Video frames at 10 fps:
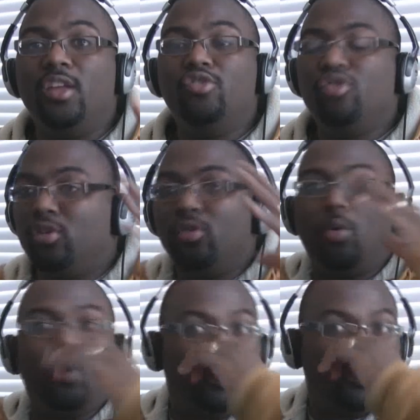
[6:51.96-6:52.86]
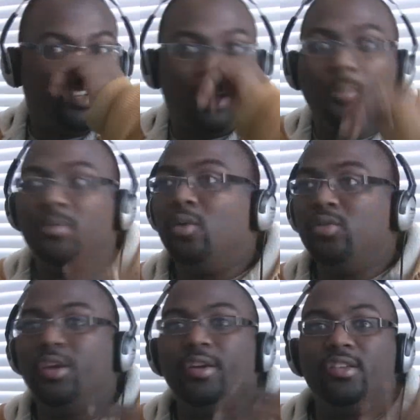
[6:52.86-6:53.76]
injured or comes
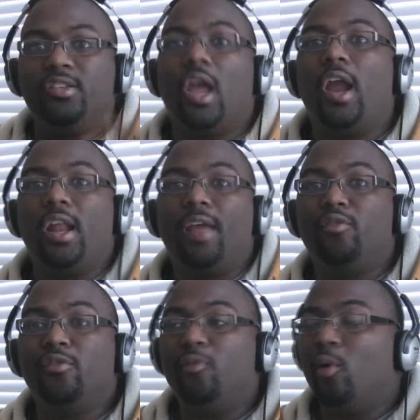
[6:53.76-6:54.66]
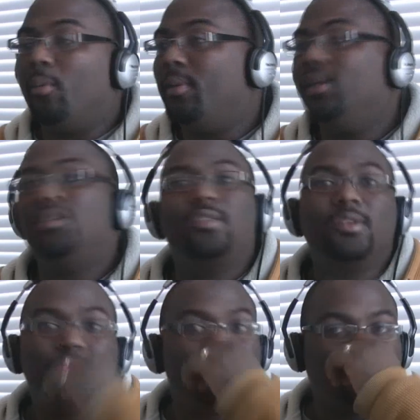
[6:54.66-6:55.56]
out there and he's tired after 4
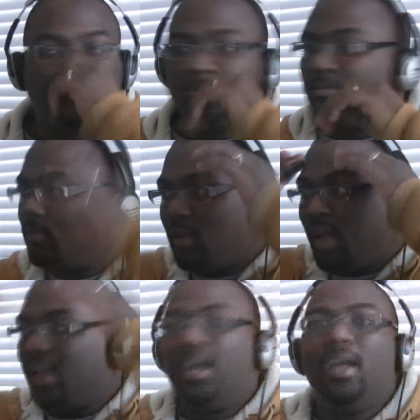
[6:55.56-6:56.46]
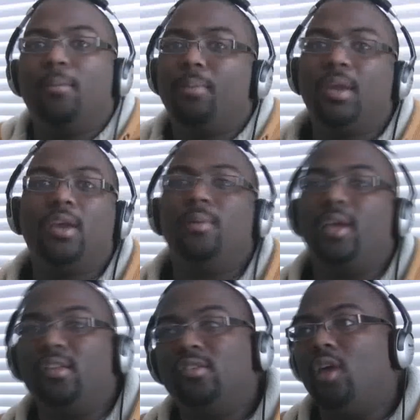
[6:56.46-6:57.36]
minutes, I can't pick him
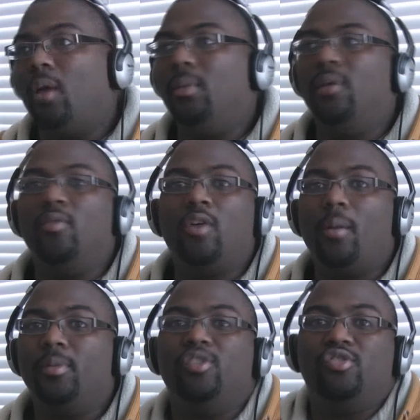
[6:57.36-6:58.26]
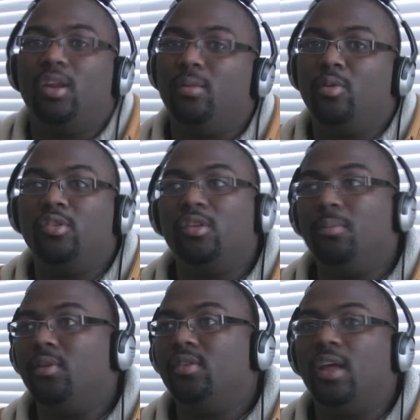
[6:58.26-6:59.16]
against top level competition anymore.
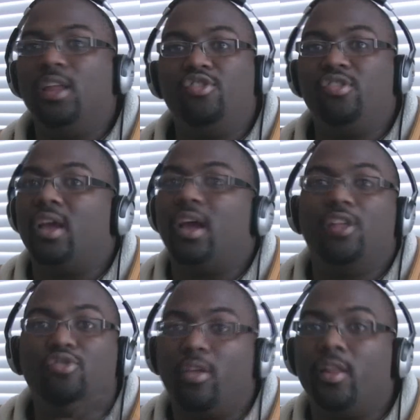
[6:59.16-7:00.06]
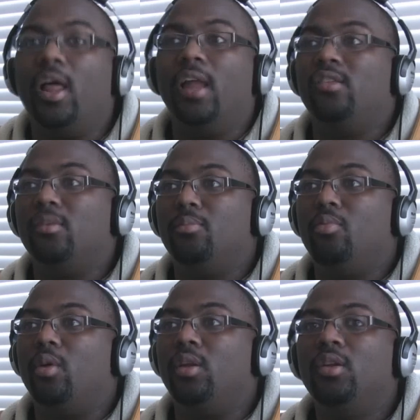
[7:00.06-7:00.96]
Simple as that. It's just I gotta draw the line at some
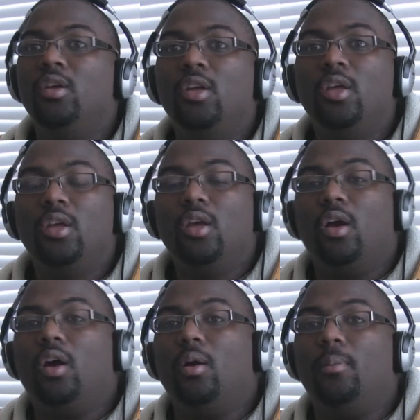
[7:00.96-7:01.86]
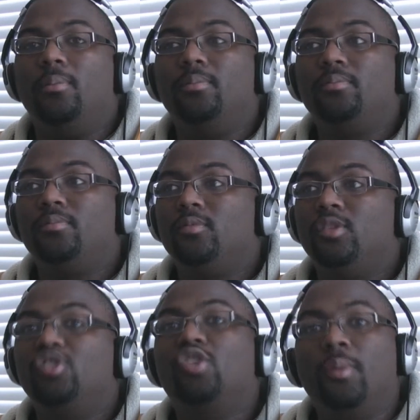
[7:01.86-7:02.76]
point.
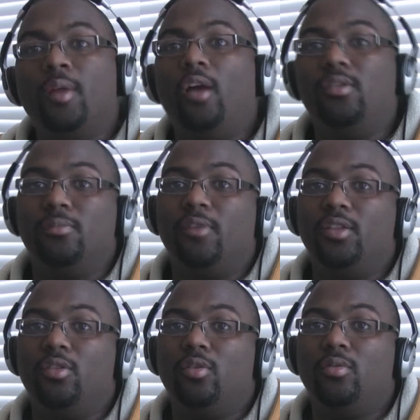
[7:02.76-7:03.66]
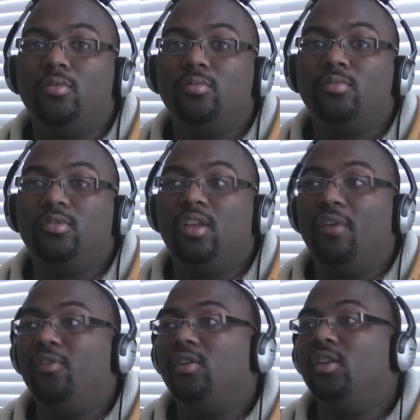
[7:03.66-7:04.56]
It's gonna be an awesome fight though.
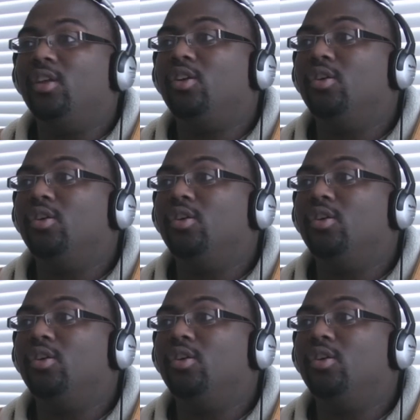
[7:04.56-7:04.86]
Definitely